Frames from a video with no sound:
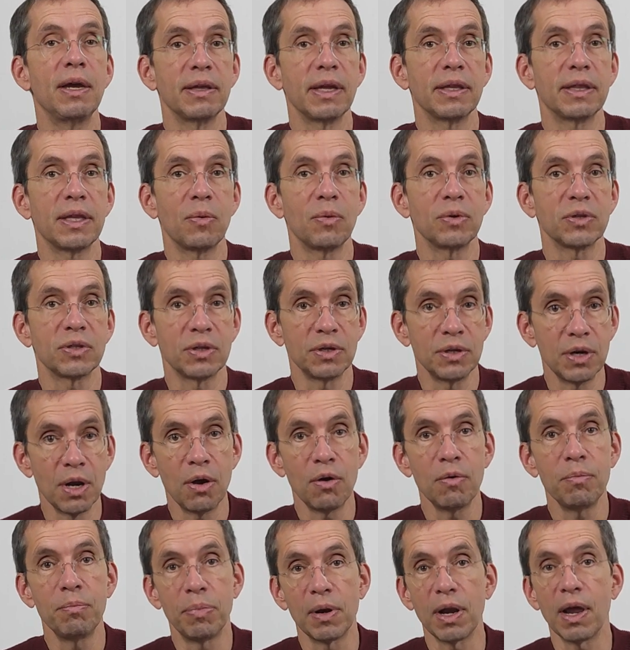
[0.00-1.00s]
that there was
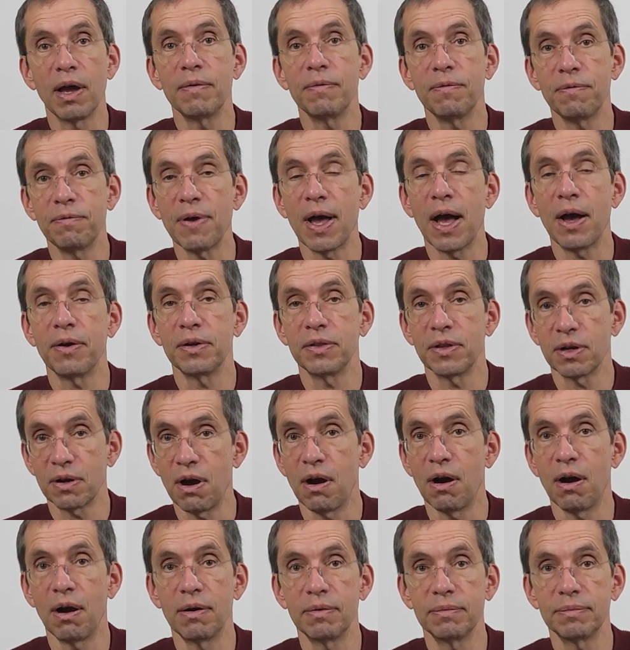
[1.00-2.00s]
no blood found in the
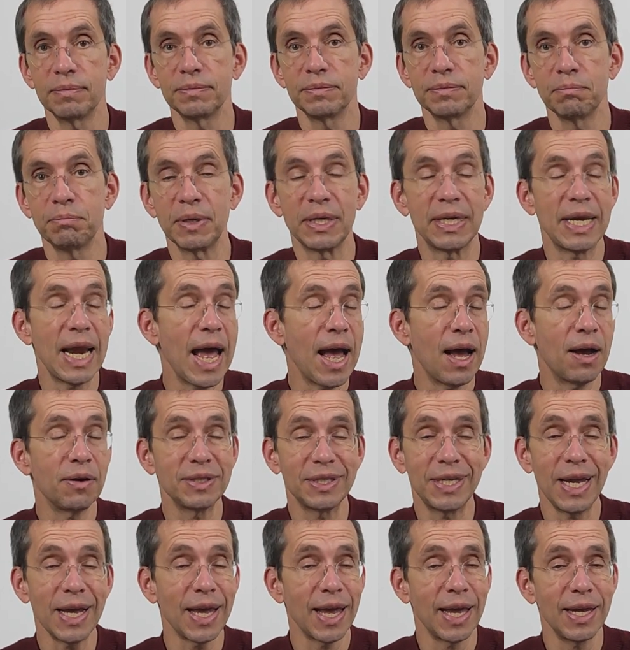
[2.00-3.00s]
car. But now,
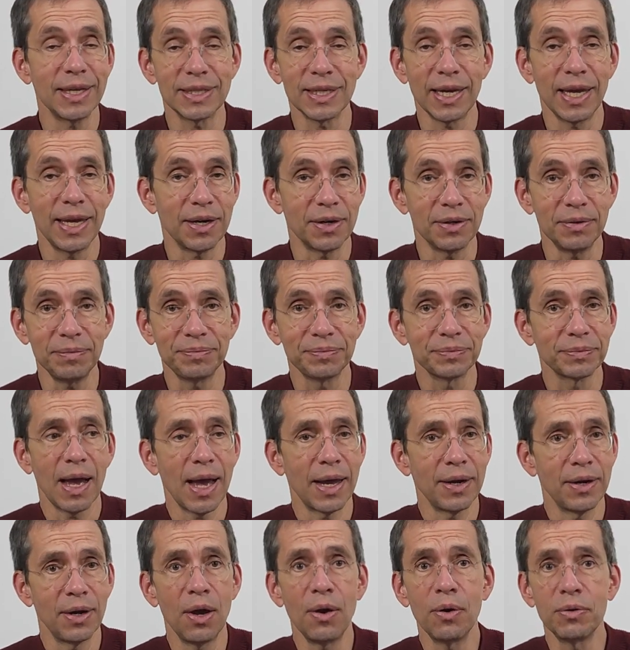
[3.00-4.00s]
decades later,
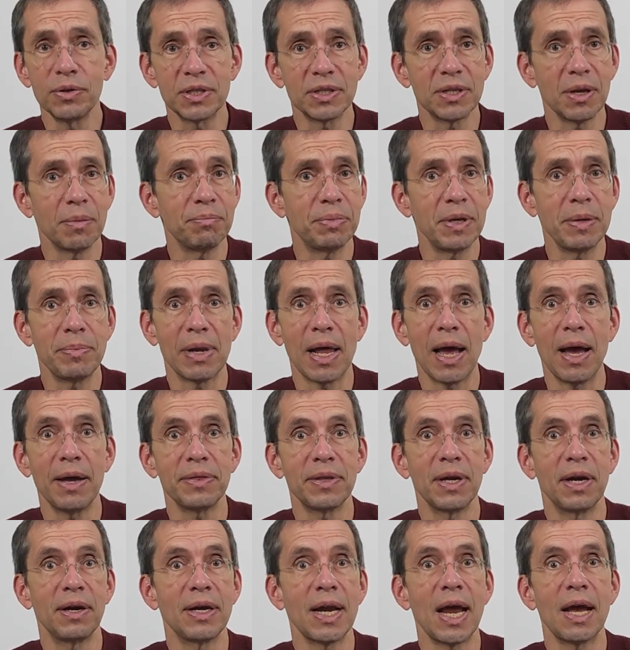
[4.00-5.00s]
I know some people out
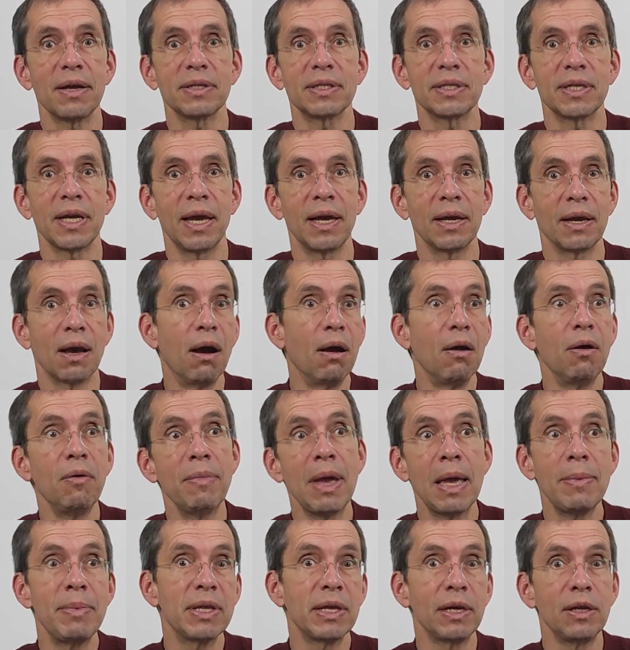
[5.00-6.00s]
there are now saying, oh,
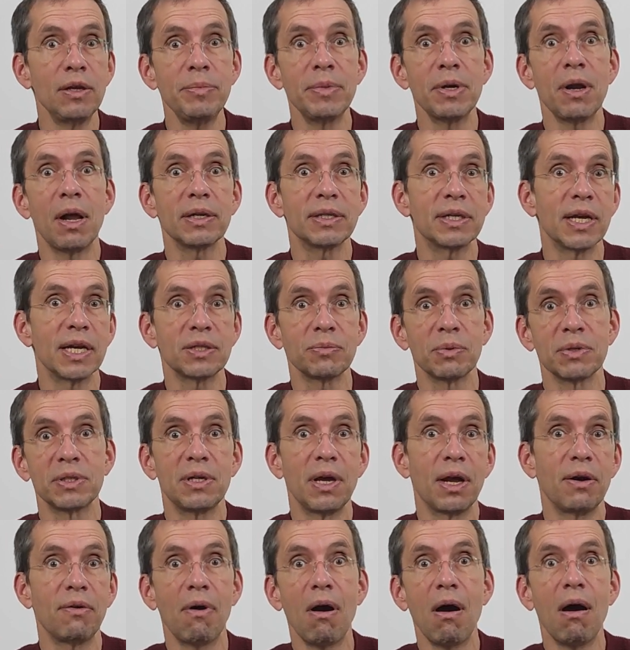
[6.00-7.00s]
maybe the luminol test was
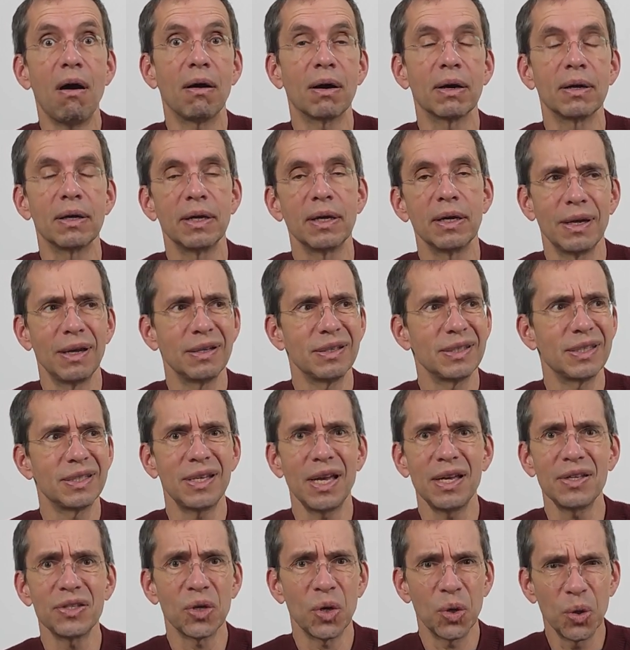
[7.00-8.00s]
done wrong.
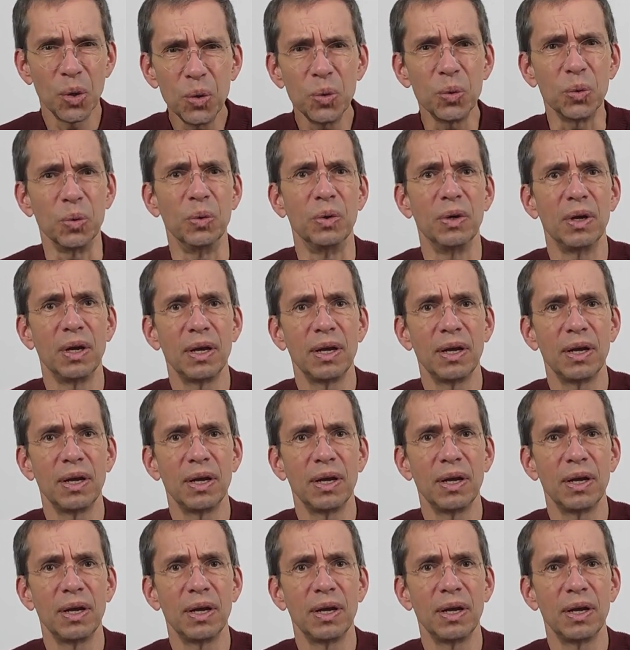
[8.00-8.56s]
Says who?